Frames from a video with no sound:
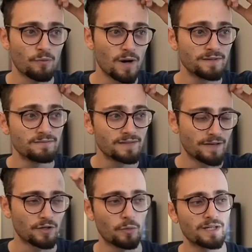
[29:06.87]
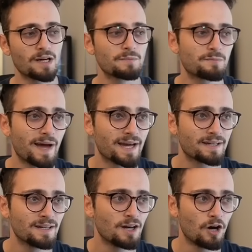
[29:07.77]
one, and the queen comes
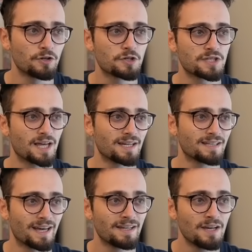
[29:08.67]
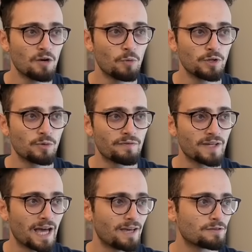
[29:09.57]
back, understanding that when you have an
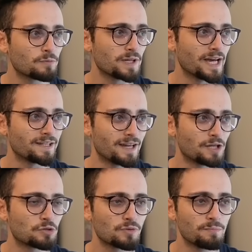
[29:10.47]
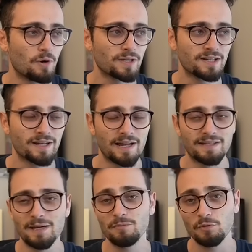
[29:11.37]
a three and an h three pawn in an
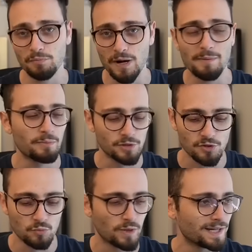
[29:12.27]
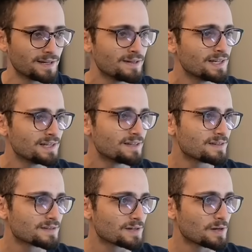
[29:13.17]
endgame, you're probably just winning.
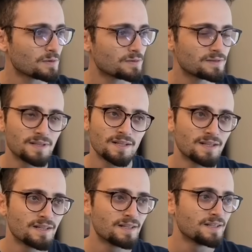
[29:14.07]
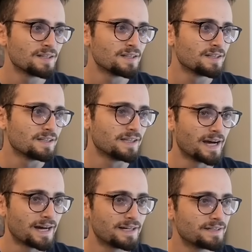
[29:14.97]
So,
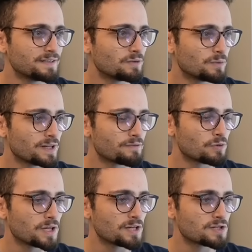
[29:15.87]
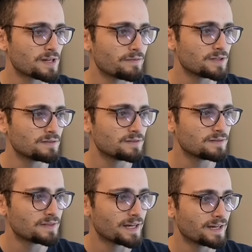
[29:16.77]
yeah, we have rook h seven,
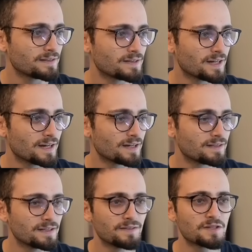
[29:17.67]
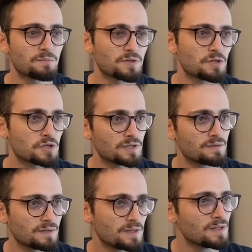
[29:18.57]
and uh, in this position,